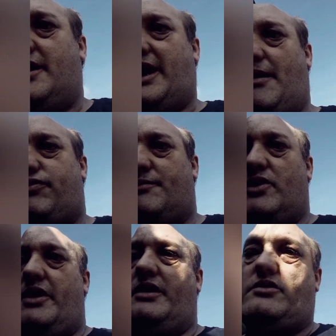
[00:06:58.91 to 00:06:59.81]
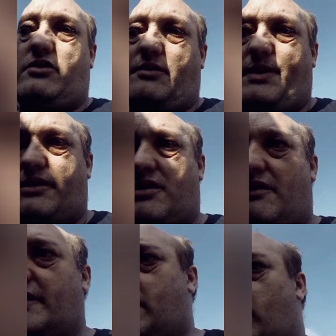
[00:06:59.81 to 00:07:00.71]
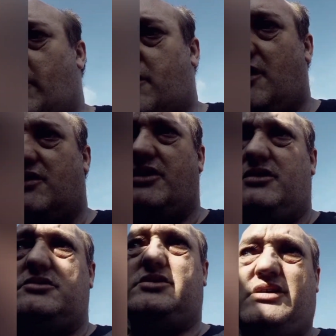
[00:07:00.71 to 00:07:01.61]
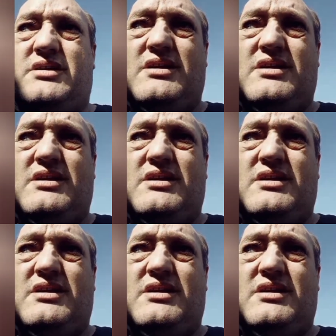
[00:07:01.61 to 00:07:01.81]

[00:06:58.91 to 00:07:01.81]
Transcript: get promoted? Could he score goals?